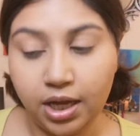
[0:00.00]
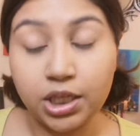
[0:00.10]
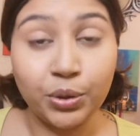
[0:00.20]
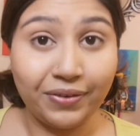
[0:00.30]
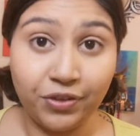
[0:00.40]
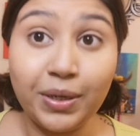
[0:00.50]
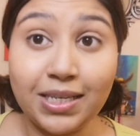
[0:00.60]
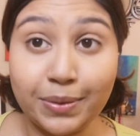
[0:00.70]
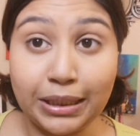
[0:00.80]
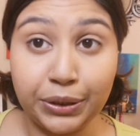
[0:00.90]
if you
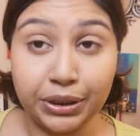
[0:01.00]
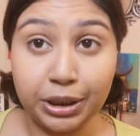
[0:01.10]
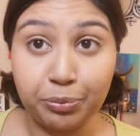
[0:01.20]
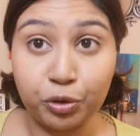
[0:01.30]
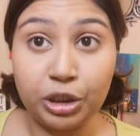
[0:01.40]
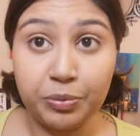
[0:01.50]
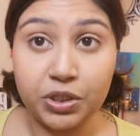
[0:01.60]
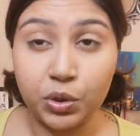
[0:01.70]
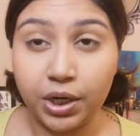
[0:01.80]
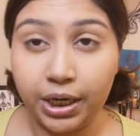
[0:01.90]
guys want to hear a creepy
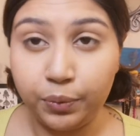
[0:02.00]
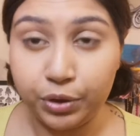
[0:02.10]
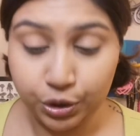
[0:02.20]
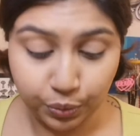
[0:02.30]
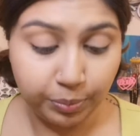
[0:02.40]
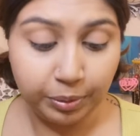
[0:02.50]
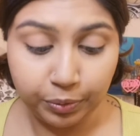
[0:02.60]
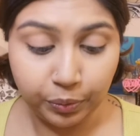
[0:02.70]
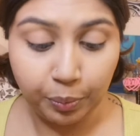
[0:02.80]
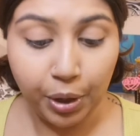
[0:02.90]
story, which is what
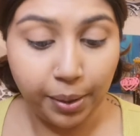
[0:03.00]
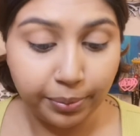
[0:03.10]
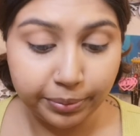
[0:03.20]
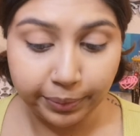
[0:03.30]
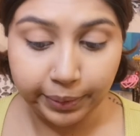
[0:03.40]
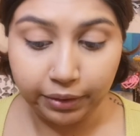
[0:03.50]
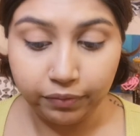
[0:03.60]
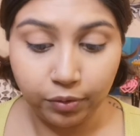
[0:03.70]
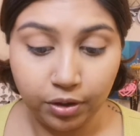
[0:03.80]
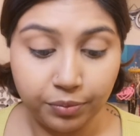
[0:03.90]
people were probably waiting
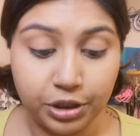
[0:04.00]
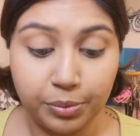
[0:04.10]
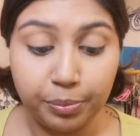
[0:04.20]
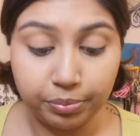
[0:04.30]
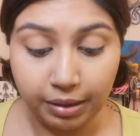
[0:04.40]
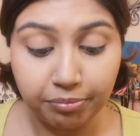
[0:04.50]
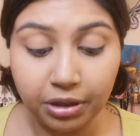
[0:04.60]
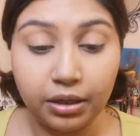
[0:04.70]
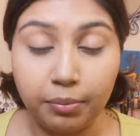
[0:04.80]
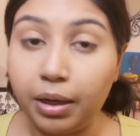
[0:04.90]
for, which I'm
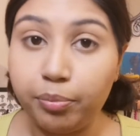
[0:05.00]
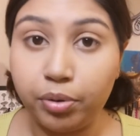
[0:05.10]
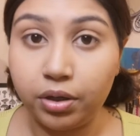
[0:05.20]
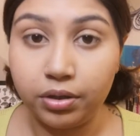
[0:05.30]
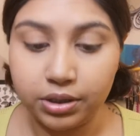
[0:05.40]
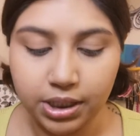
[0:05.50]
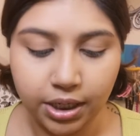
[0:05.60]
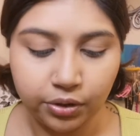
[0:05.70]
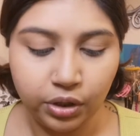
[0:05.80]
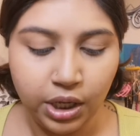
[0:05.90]
thinking I might put it in the
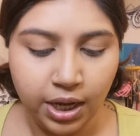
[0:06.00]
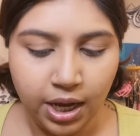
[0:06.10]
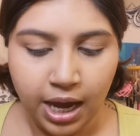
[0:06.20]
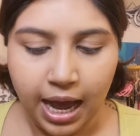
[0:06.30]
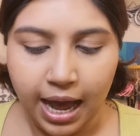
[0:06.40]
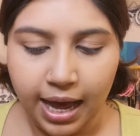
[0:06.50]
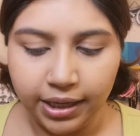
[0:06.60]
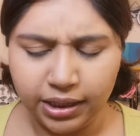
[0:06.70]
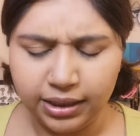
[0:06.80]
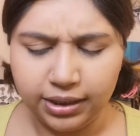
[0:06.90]
title.
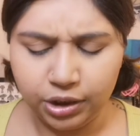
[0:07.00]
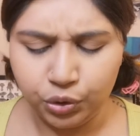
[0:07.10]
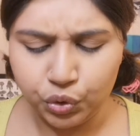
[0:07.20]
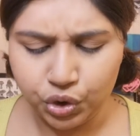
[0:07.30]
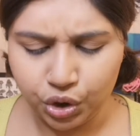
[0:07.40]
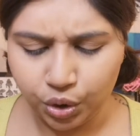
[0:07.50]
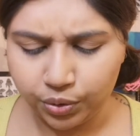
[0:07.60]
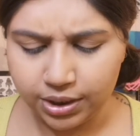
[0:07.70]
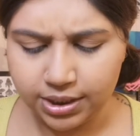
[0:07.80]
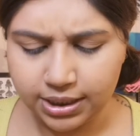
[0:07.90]
I used to know
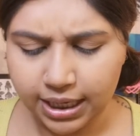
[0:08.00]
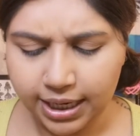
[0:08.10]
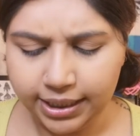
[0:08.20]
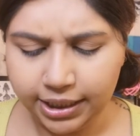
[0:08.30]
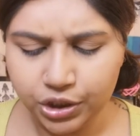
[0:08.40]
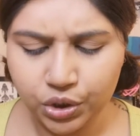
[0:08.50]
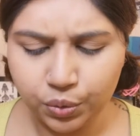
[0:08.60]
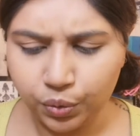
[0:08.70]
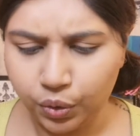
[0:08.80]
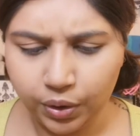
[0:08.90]
this guy in high
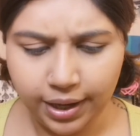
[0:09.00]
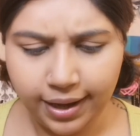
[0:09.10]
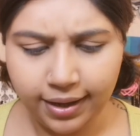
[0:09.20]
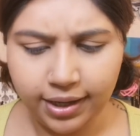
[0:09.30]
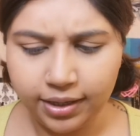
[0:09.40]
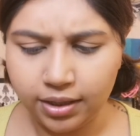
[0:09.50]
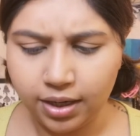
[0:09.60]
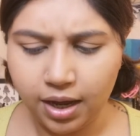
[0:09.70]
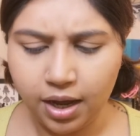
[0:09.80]
school, and